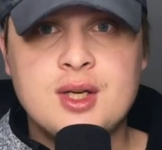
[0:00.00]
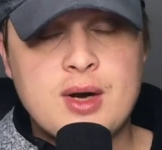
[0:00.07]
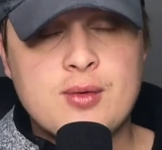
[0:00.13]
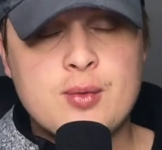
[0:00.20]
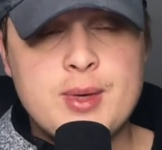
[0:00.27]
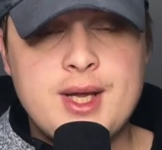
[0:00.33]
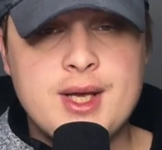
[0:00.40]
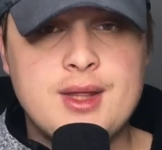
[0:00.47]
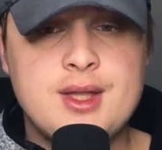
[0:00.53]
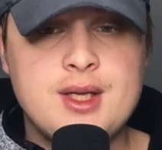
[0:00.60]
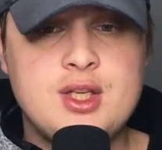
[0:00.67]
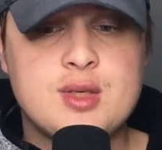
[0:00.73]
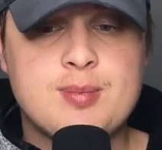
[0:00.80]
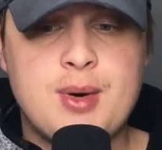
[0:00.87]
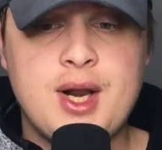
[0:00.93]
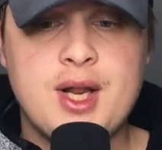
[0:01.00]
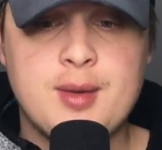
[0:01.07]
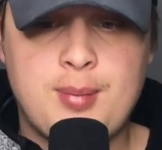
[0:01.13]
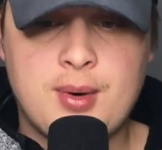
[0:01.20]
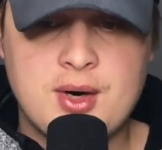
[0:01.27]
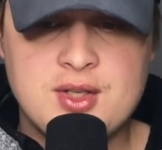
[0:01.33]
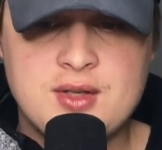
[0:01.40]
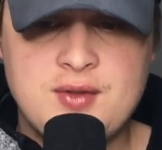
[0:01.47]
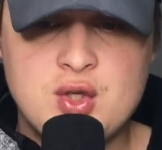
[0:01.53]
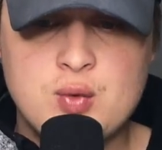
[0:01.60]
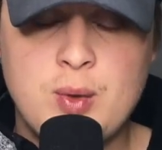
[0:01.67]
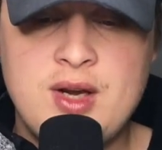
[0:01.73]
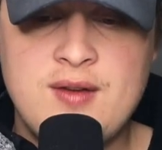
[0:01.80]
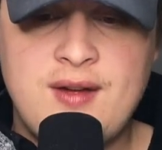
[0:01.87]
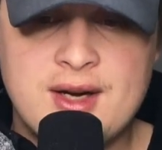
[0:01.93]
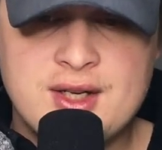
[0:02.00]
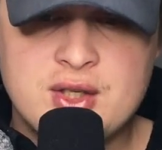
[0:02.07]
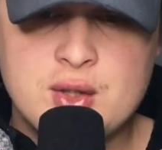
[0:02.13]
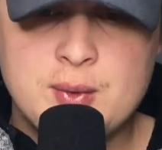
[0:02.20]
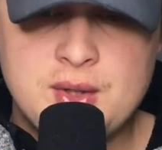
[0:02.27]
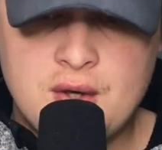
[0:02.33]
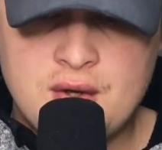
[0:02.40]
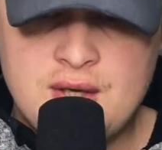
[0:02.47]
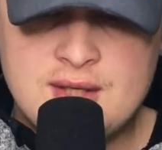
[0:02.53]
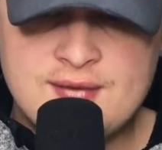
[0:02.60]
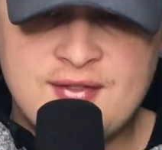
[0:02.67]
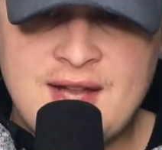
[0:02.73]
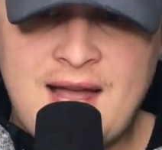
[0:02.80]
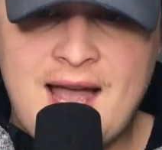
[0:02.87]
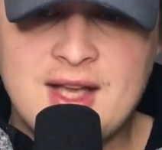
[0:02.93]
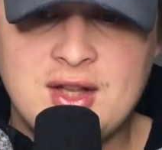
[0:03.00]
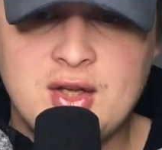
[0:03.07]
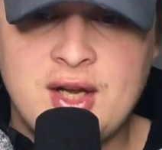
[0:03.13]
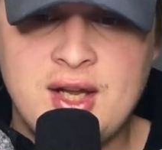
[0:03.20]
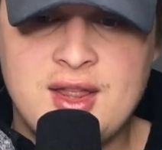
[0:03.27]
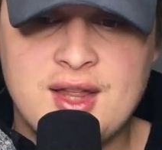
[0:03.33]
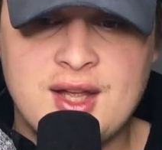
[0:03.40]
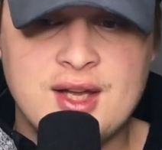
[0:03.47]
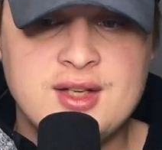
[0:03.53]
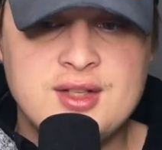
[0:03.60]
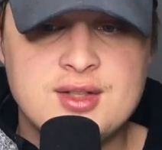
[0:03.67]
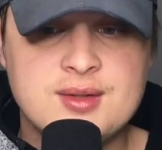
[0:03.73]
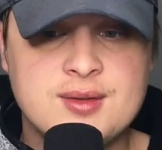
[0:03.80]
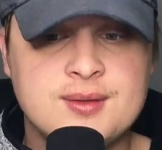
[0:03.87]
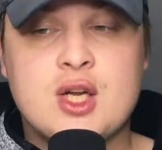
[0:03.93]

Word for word: whenever we get these spreading parts of these wind vectors, which are these flag looking things,